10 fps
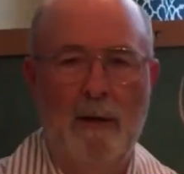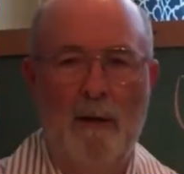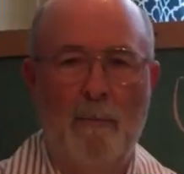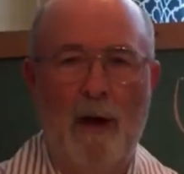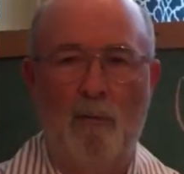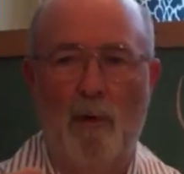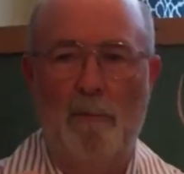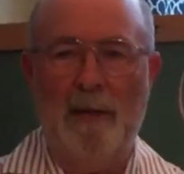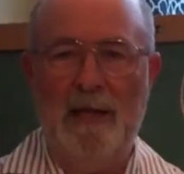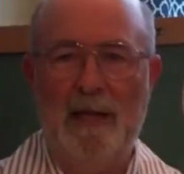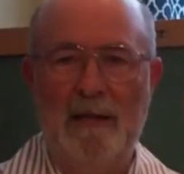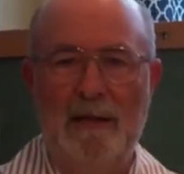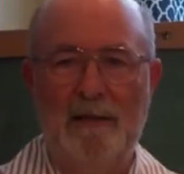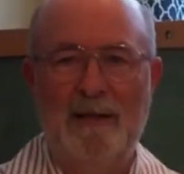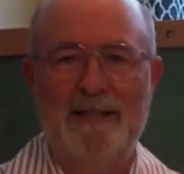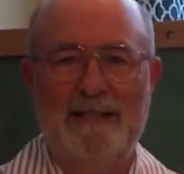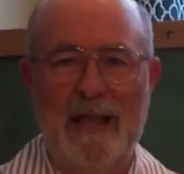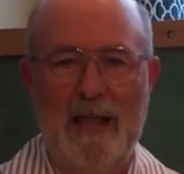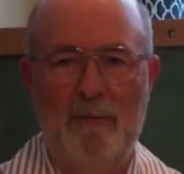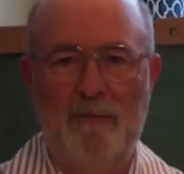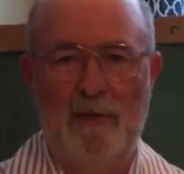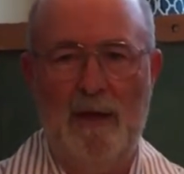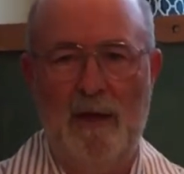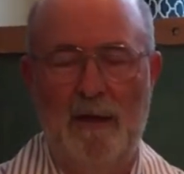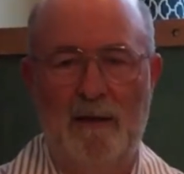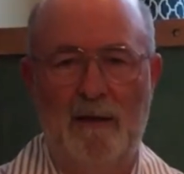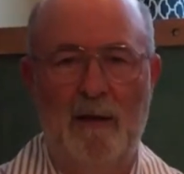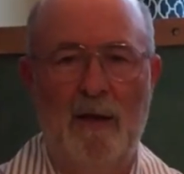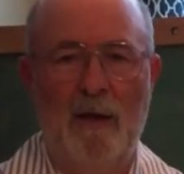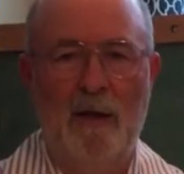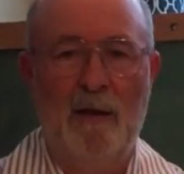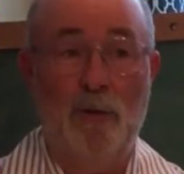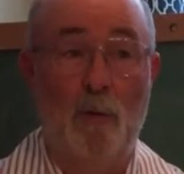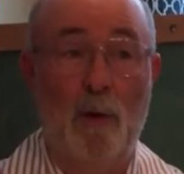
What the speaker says: By repeating the same thing through